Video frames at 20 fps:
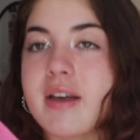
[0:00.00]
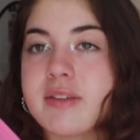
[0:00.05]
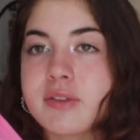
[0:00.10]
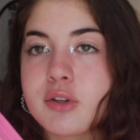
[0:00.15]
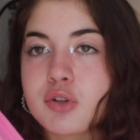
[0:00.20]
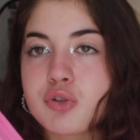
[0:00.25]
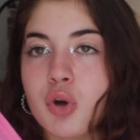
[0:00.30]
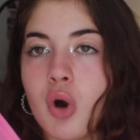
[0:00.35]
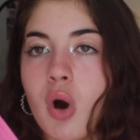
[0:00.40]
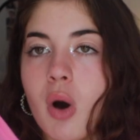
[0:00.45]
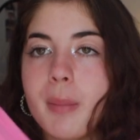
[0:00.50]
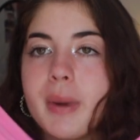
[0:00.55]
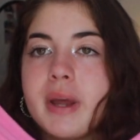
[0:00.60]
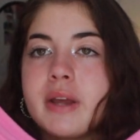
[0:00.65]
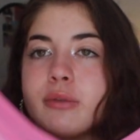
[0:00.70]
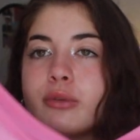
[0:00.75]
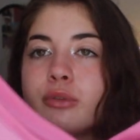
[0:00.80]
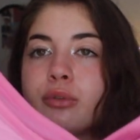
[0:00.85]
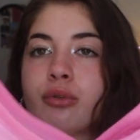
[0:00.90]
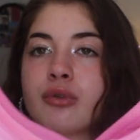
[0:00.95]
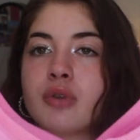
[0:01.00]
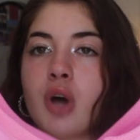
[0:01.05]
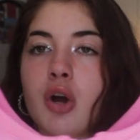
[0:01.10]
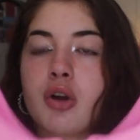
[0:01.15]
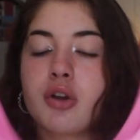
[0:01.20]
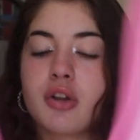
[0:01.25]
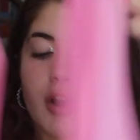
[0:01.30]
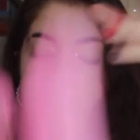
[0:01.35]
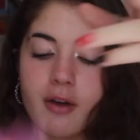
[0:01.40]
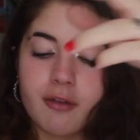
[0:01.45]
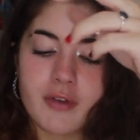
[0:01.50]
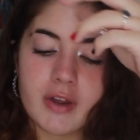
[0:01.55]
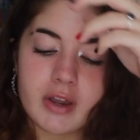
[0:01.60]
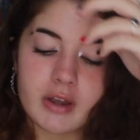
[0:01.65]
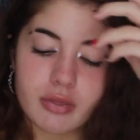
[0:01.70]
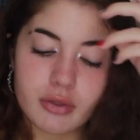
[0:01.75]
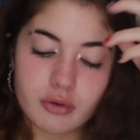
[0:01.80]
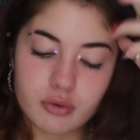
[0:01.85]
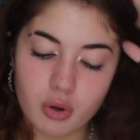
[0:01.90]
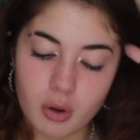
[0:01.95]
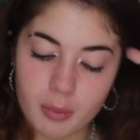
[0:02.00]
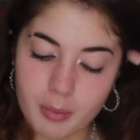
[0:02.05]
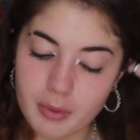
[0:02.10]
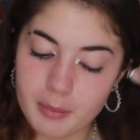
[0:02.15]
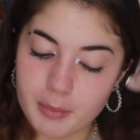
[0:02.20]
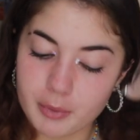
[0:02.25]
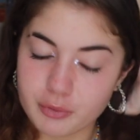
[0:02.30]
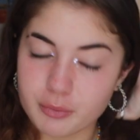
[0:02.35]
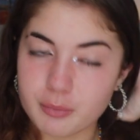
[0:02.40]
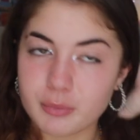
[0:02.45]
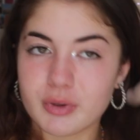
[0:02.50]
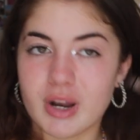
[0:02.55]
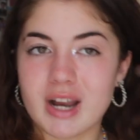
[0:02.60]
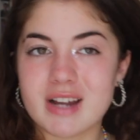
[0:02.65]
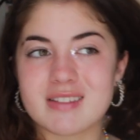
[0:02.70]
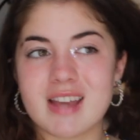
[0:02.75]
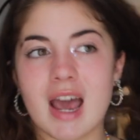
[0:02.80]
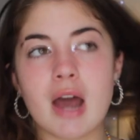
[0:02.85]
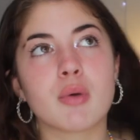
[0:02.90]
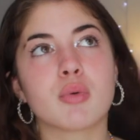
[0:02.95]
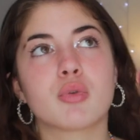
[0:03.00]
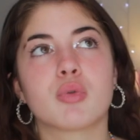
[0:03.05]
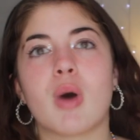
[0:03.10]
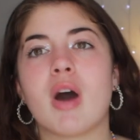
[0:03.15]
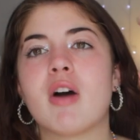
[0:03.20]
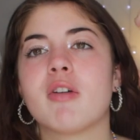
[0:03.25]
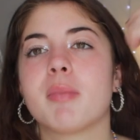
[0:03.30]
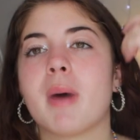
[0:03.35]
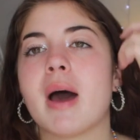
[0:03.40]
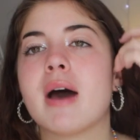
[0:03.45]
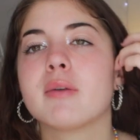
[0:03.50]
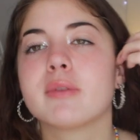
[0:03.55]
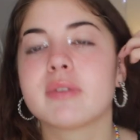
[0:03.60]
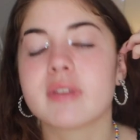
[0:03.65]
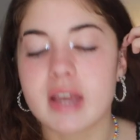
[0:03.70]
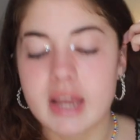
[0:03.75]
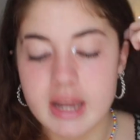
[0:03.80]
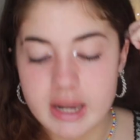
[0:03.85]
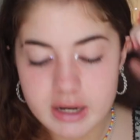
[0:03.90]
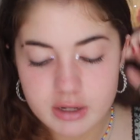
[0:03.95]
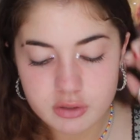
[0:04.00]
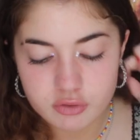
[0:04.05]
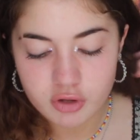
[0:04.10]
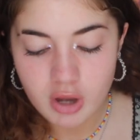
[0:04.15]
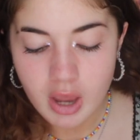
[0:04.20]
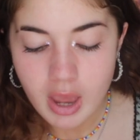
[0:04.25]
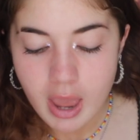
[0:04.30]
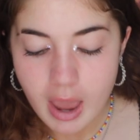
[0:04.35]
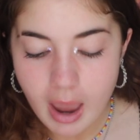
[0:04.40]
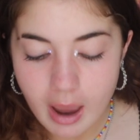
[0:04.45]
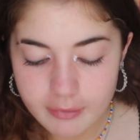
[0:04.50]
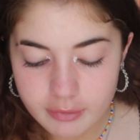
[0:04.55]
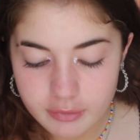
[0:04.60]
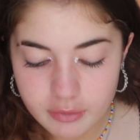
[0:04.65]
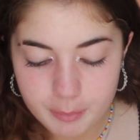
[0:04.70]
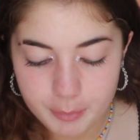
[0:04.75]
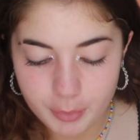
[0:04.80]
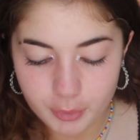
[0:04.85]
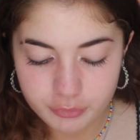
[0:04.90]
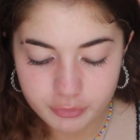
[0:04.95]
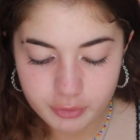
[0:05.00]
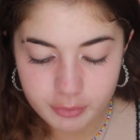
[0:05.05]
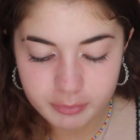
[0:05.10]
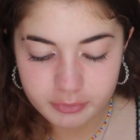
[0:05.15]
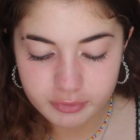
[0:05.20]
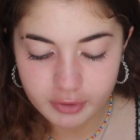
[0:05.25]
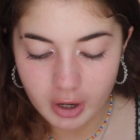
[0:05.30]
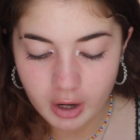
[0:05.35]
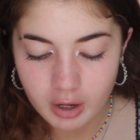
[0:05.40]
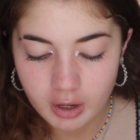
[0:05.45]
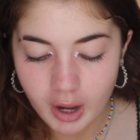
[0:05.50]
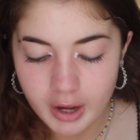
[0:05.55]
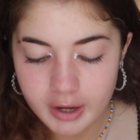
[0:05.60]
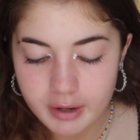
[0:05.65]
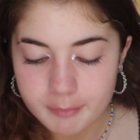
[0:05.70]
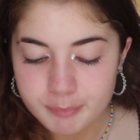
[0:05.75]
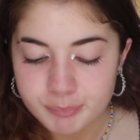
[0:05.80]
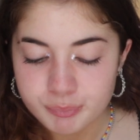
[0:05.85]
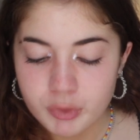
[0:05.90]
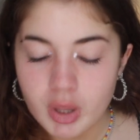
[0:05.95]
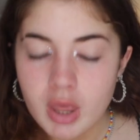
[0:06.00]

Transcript: That's the top. It's so cute. I think the top and the bottom's like 10 or 12 pounds each and then the bottoms are like